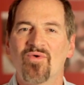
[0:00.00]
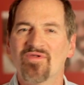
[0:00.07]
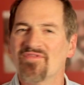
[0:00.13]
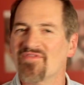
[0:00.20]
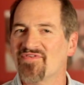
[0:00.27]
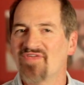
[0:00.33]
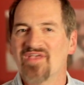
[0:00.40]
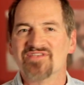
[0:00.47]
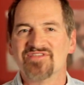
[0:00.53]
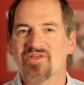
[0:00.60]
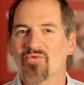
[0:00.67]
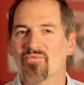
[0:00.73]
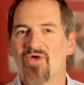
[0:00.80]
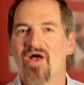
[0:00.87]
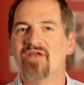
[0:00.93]
One of the things
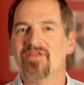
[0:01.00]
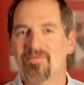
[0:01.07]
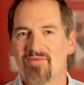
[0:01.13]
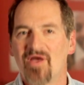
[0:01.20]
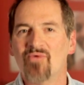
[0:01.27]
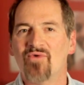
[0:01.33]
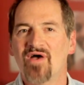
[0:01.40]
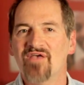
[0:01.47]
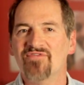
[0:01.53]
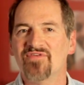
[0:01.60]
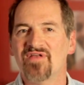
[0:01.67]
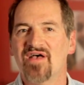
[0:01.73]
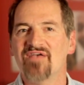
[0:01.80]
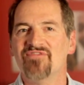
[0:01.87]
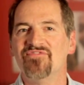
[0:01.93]
that Rhonda, my wife,
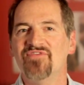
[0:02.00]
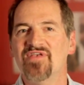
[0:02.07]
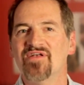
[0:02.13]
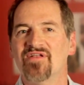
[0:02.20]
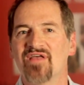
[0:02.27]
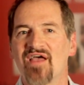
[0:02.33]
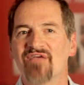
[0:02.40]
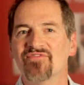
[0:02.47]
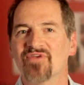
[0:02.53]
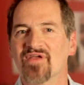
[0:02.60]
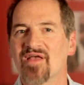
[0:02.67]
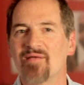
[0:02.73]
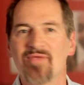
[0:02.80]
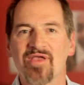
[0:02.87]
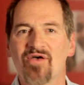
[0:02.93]
and I feel after
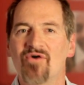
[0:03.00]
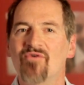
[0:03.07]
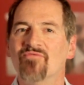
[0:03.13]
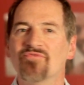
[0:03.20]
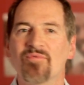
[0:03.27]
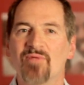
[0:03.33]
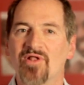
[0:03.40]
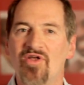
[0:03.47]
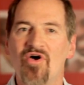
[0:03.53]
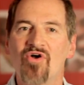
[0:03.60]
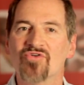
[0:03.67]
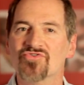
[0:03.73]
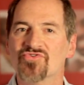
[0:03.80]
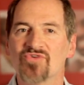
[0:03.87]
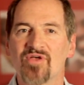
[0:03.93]
coming home from a
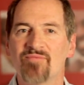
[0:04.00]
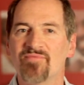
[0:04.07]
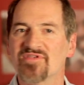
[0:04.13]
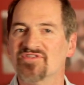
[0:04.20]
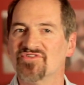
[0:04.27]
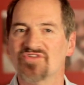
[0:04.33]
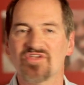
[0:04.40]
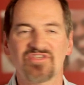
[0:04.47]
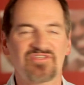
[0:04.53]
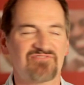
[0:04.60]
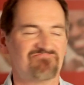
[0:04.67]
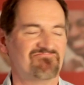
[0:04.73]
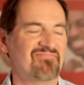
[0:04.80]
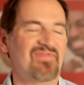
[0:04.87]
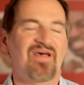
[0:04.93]
long trip is just,
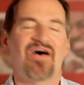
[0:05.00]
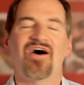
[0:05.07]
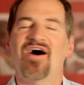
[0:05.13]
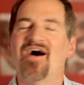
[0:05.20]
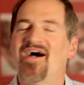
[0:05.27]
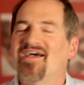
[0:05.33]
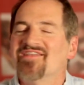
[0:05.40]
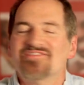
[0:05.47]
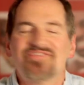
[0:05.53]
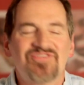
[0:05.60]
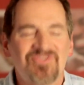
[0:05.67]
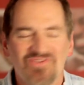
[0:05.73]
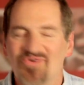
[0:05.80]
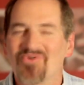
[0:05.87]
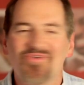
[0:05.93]
ah, it's
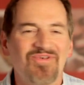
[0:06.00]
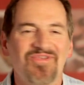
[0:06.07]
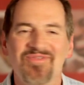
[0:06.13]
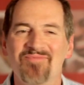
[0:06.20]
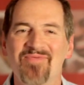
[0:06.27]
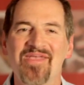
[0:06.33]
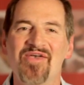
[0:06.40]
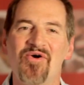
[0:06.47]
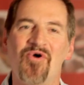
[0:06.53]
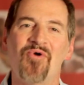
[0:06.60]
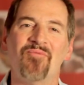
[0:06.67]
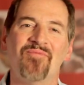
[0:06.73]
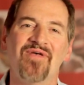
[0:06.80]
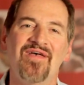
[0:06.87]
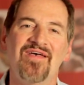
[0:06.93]
so good to be
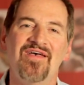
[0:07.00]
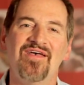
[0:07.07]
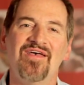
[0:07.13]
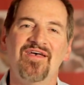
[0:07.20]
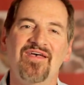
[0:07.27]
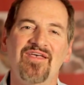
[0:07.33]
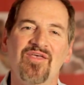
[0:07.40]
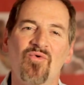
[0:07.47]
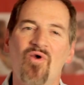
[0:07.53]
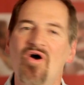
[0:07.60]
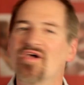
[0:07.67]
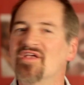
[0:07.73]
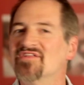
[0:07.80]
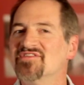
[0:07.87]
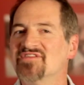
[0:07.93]
home. You
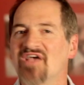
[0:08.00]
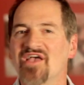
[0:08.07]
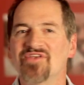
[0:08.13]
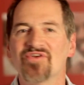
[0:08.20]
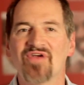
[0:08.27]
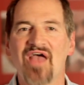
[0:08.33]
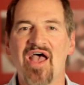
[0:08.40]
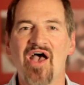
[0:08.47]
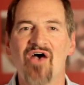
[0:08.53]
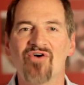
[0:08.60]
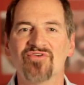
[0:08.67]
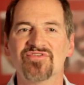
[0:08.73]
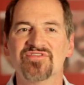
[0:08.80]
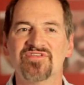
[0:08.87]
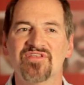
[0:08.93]
walk inside your
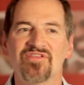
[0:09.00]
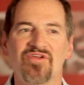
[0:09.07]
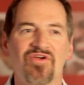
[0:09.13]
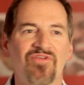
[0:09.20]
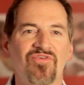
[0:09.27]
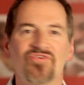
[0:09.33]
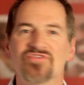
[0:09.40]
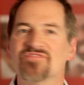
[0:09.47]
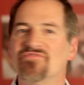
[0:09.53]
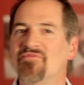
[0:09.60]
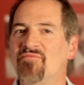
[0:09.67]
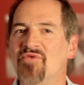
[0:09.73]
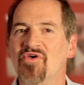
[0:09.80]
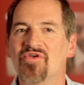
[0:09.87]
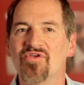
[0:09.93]
house, and there are those
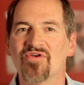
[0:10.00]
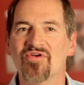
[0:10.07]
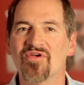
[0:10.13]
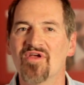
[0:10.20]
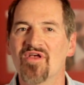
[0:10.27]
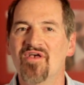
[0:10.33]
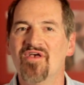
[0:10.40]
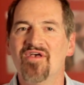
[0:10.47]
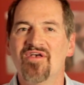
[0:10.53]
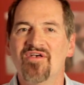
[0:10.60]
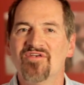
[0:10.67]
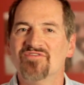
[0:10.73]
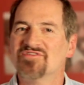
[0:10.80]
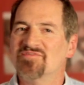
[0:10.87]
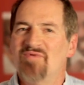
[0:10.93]
familiar
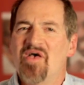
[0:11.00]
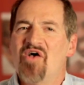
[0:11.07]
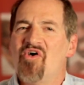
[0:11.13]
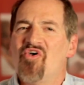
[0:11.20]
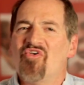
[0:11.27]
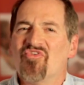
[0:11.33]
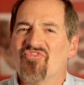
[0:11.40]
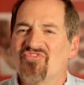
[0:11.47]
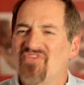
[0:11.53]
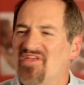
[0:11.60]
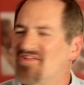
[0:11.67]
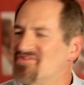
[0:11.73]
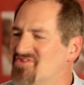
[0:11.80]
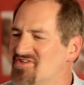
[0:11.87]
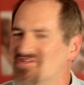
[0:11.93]
smells
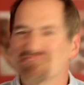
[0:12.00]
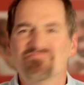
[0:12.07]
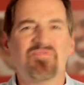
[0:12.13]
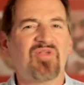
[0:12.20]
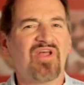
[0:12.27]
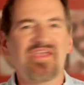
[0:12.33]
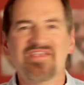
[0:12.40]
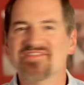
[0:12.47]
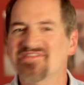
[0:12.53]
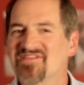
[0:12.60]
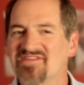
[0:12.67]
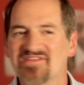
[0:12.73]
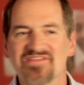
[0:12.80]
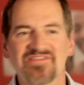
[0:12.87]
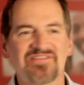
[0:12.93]
and just
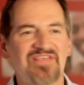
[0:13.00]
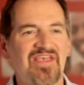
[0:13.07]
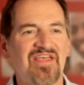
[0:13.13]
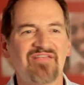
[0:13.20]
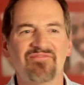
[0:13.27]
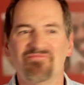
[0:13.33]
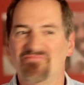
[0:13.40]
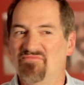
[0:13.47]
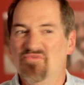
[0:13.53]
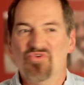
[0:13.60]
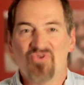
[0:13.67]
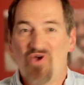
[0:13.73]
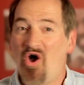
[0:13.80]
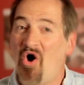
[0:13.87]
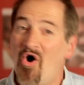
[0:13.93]
places, and
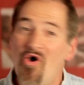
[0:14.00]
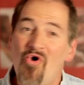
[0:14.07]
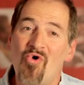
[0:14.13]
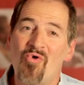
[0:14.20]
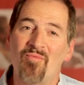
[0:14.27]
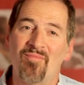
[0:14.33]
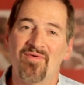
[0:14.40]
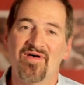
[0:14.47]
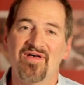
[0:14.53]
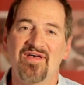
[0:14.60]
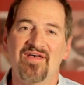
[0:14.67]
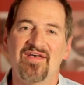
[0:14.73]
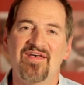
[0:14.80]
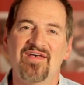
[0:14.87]
you're home.